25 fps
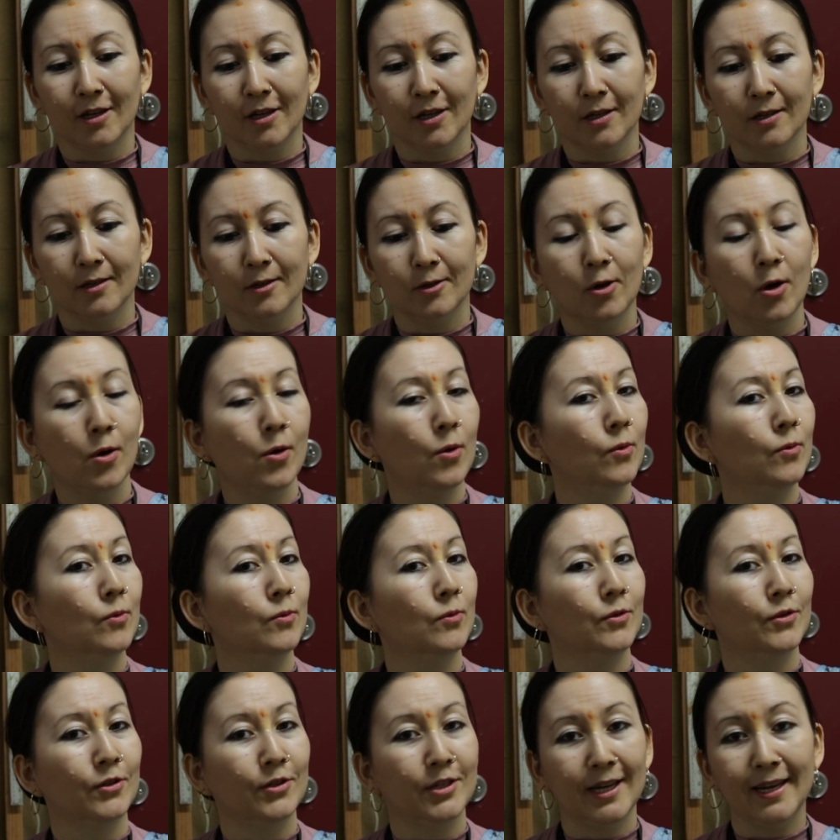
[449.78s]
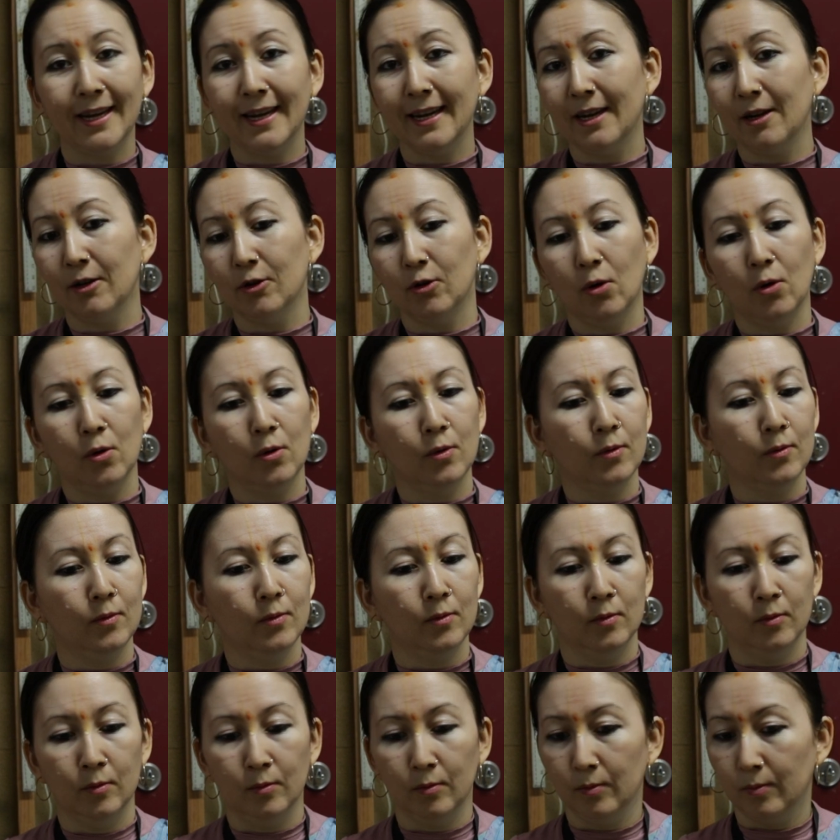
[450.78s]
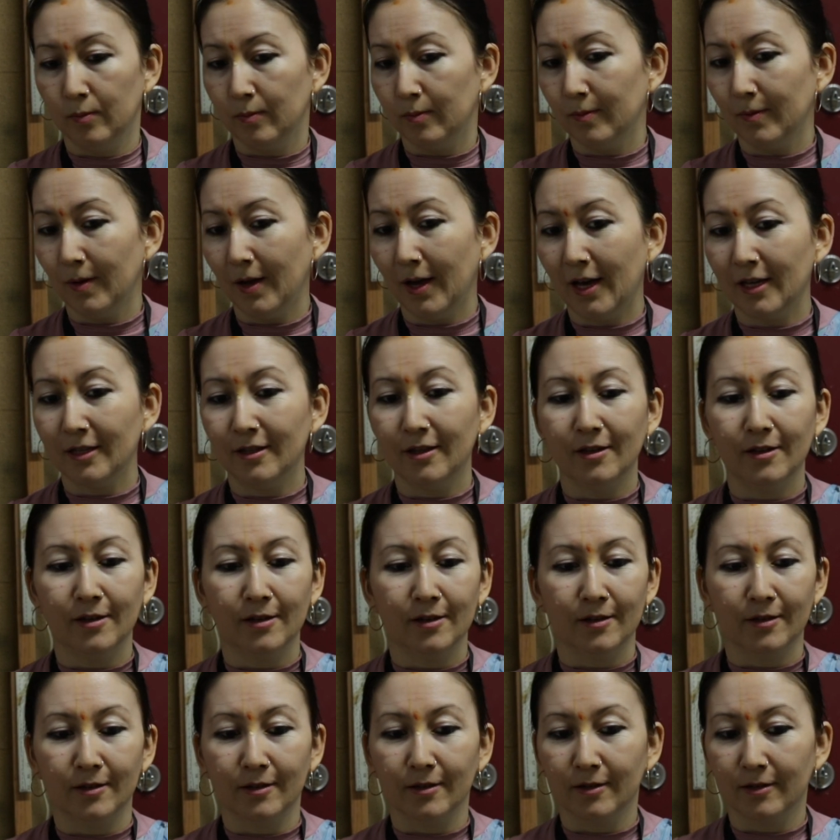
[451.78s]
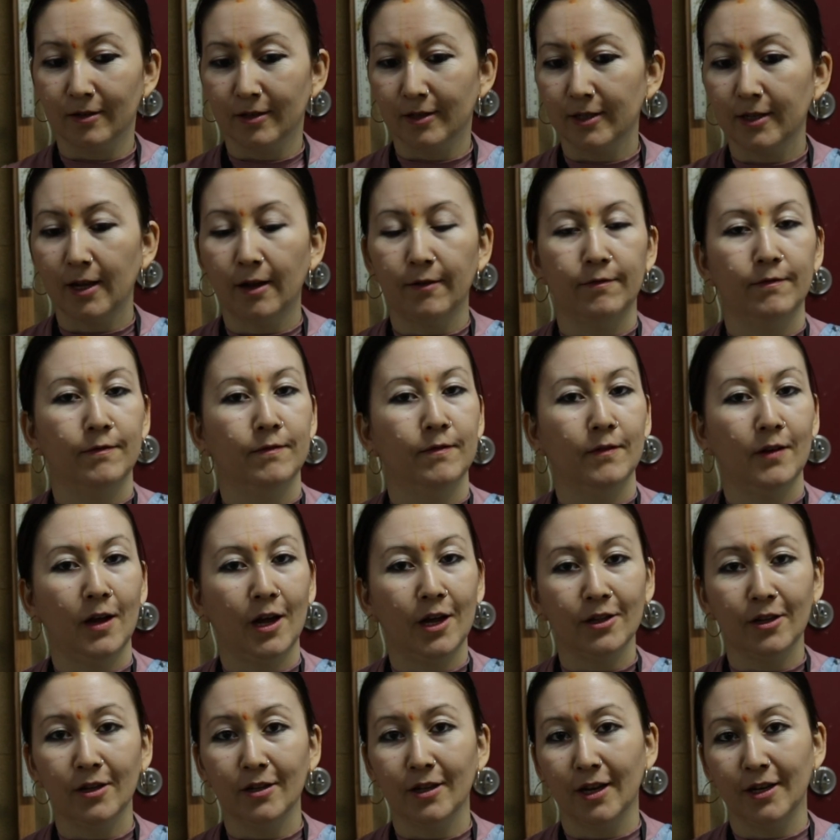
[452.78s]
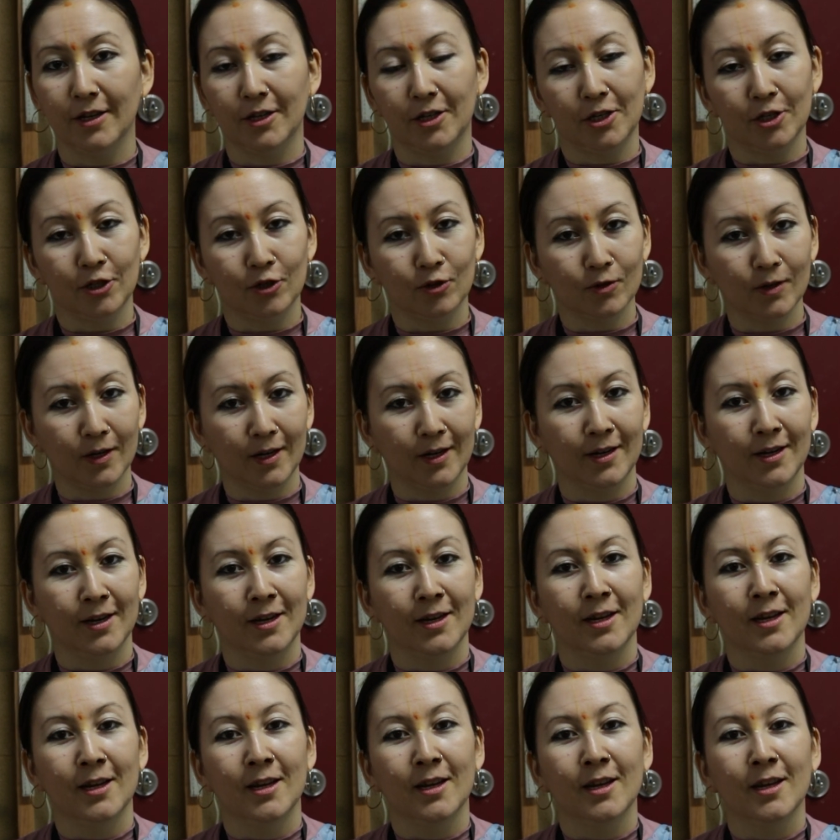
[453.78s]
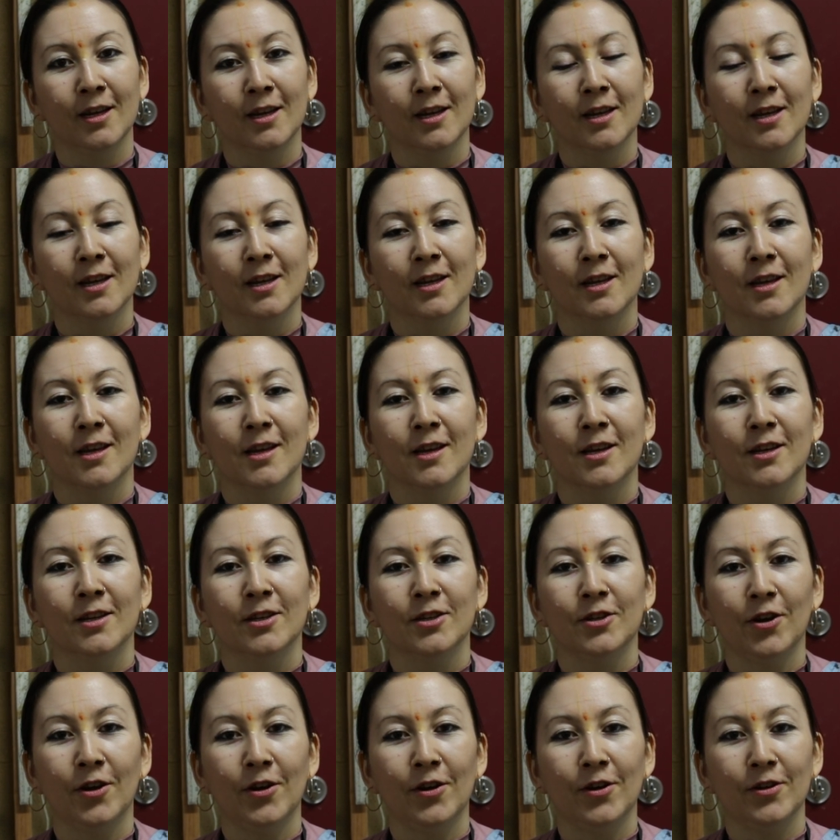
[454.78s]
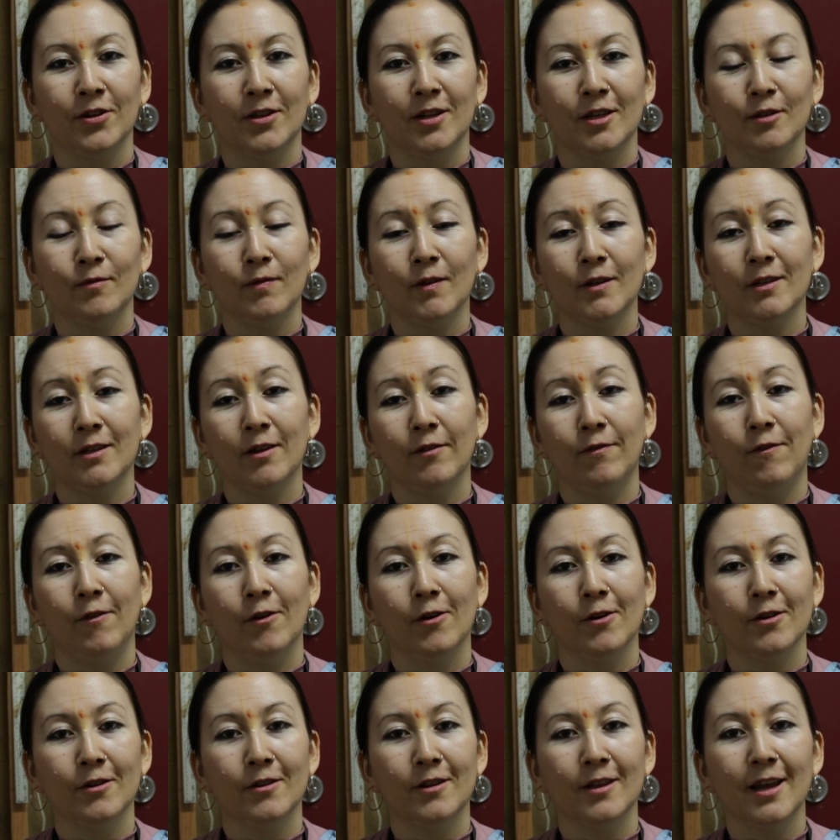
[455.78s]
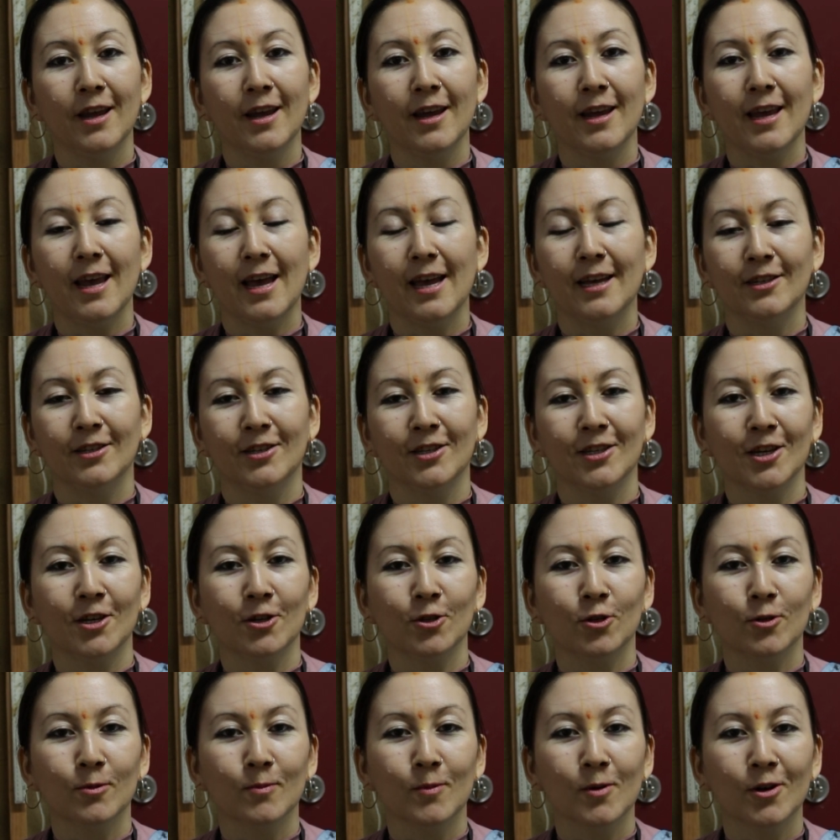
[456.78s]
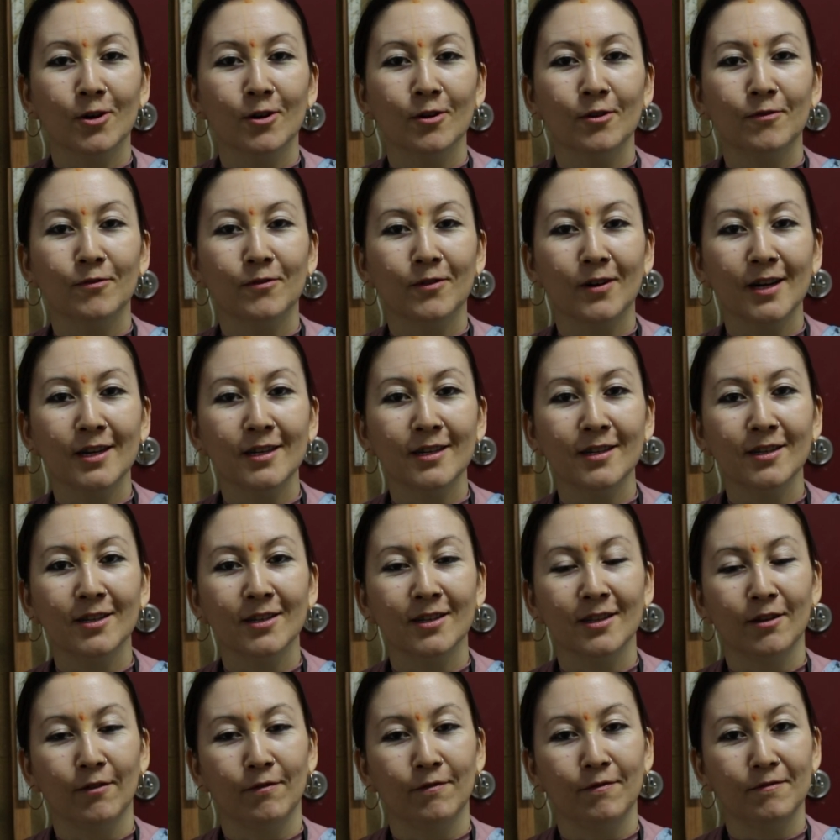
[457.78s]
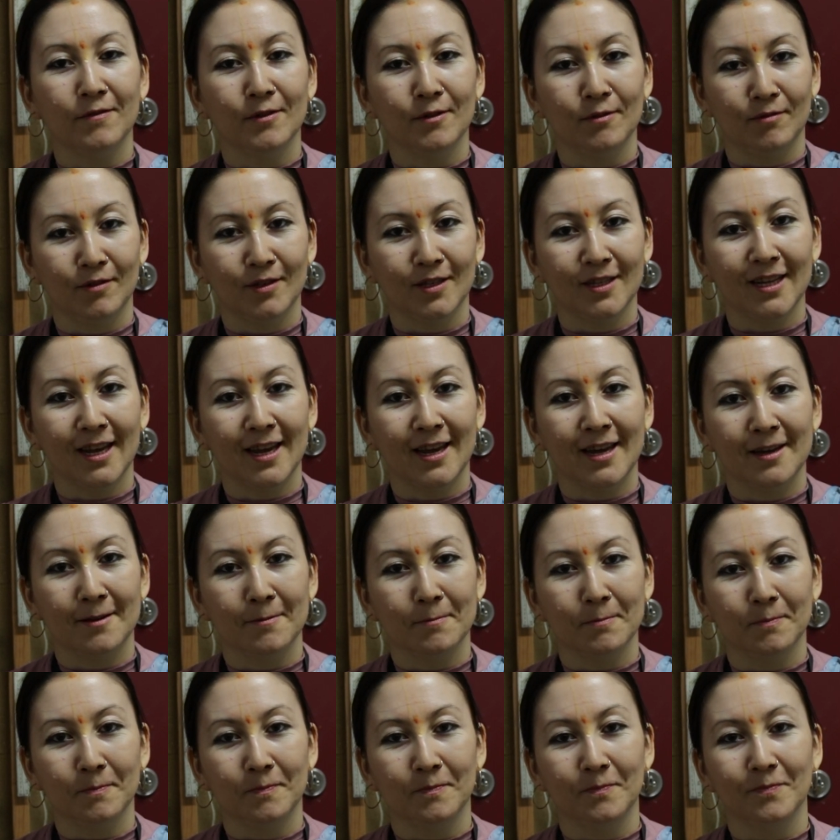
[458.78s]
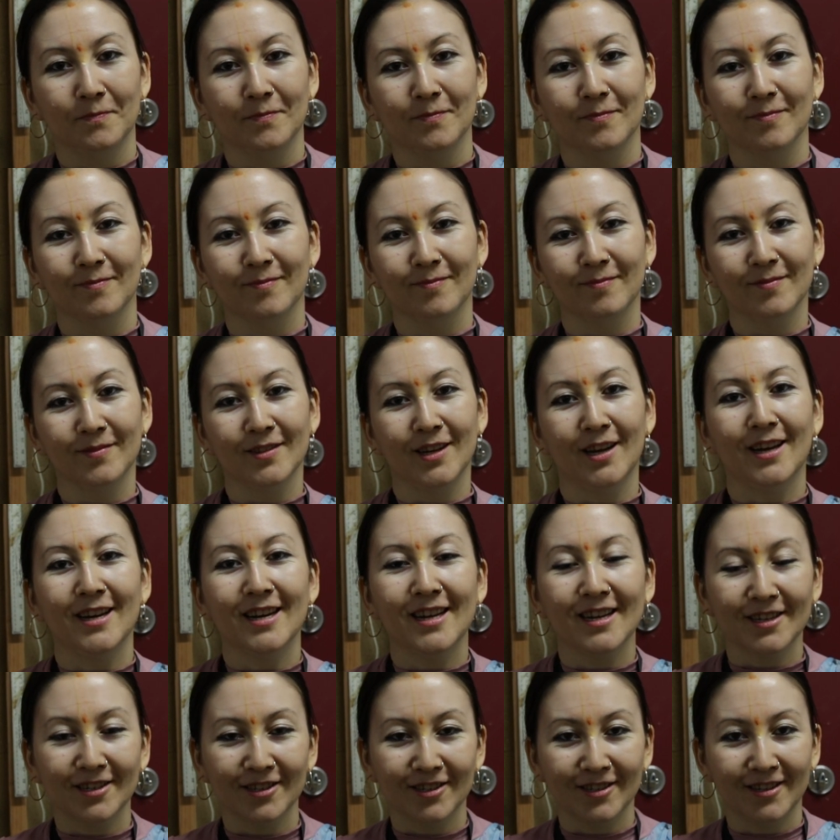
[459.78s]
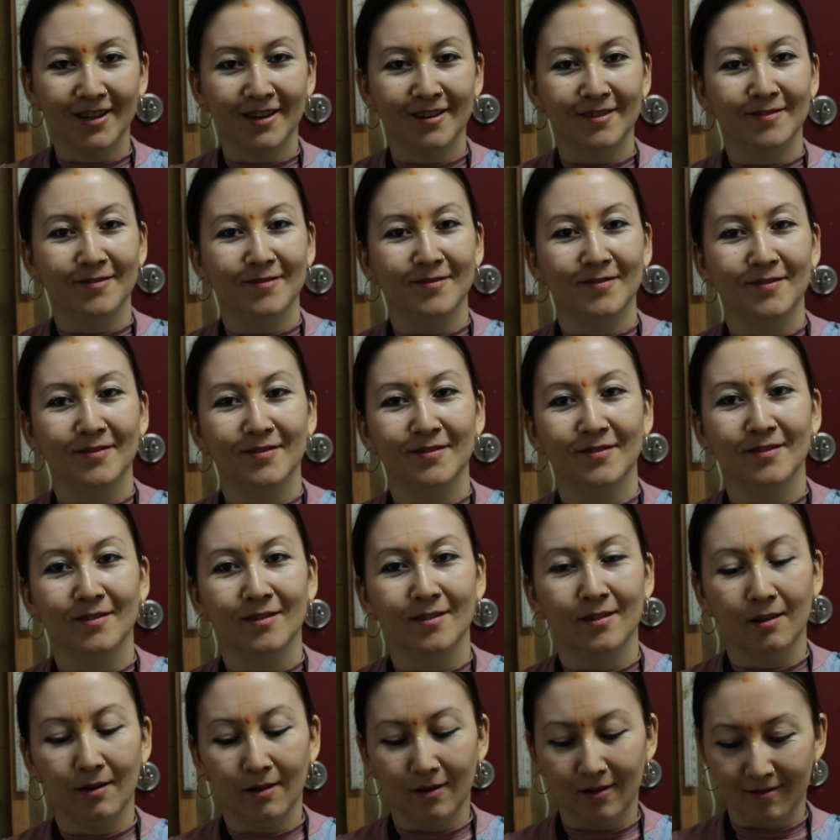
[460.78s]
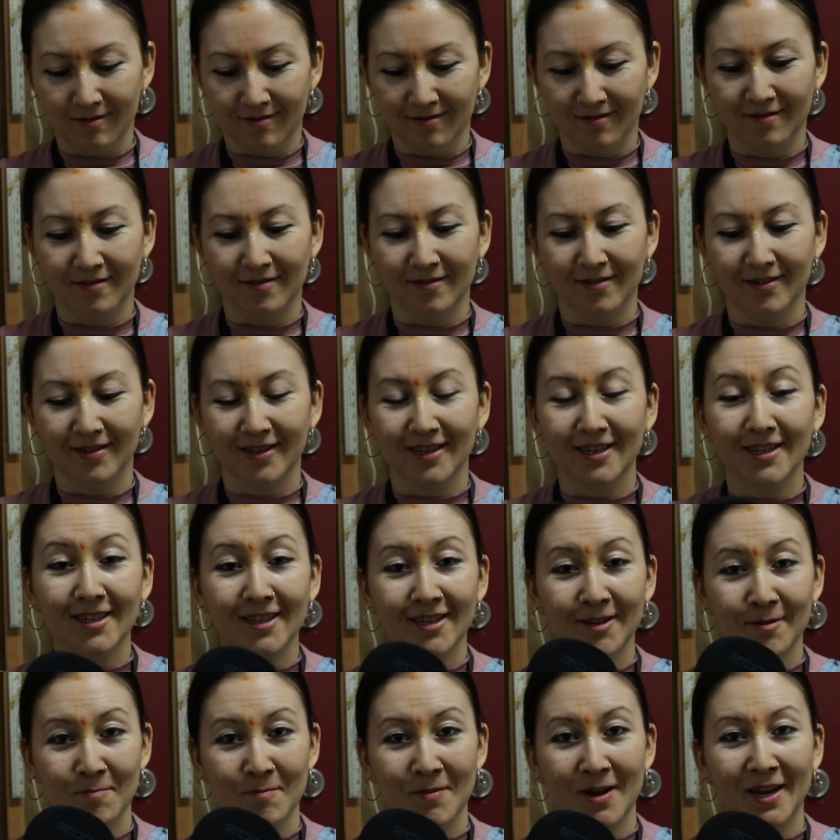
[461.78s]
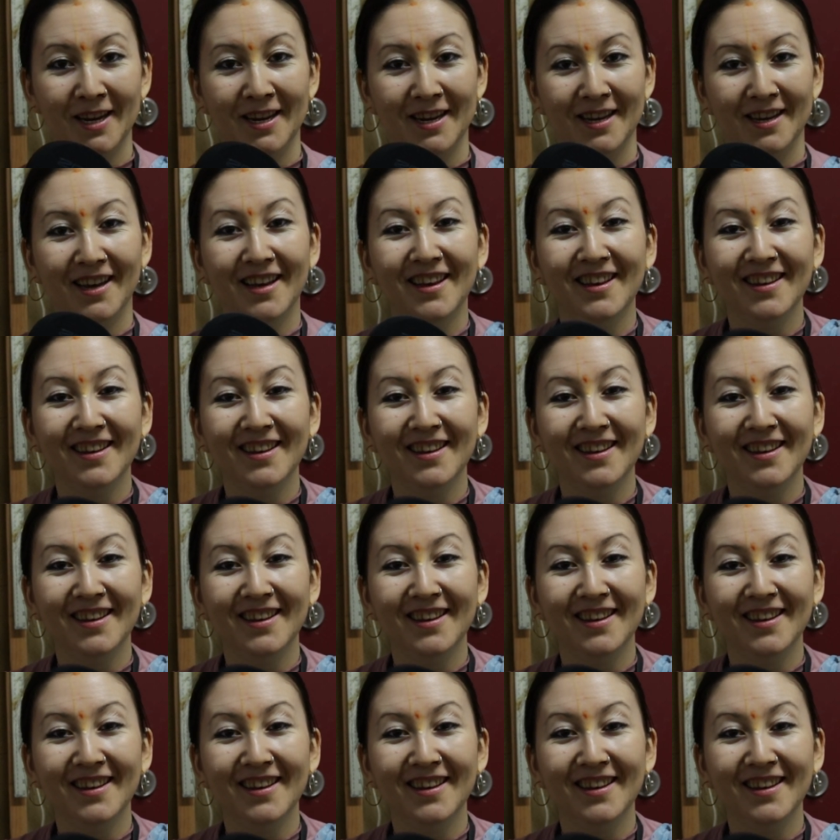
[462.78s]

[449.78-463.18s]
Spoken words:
no tea, no other stuff other than khichdi. So this was the fourth day, and see you tomorrow, friends, in the fifth day. Hare Krishna. This is a mic.